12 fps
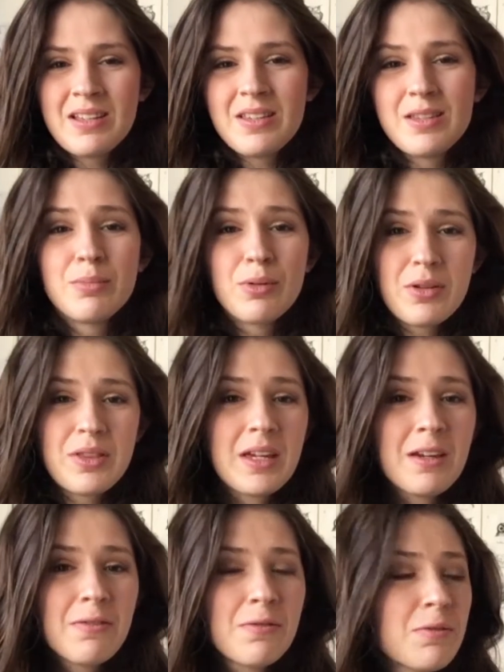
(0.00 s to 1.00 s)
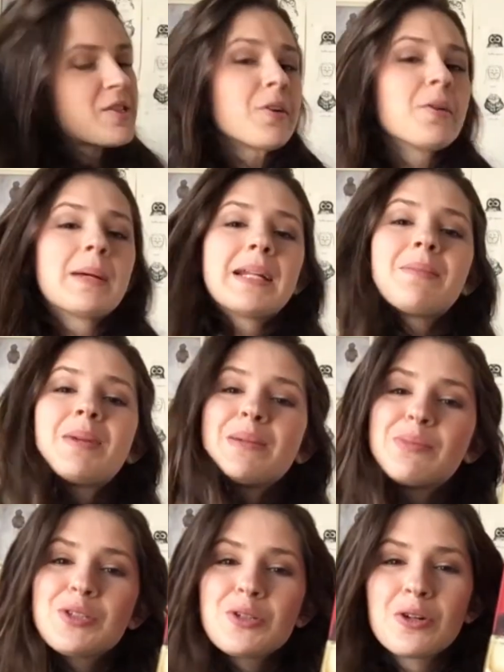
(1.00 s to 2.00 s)
The Book Thief. So many
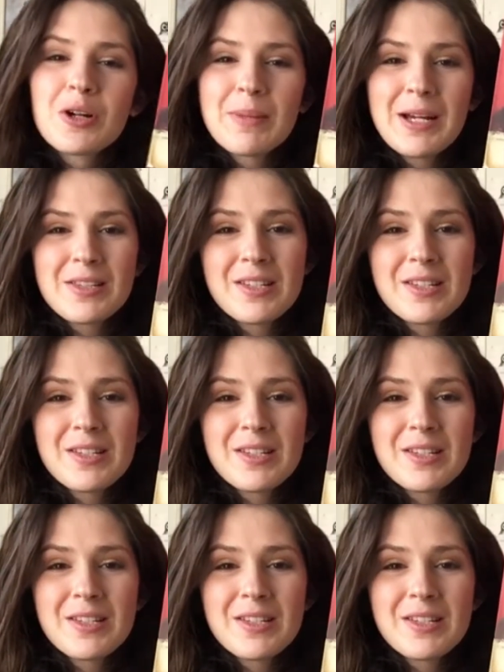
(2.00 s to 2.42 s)
people talk about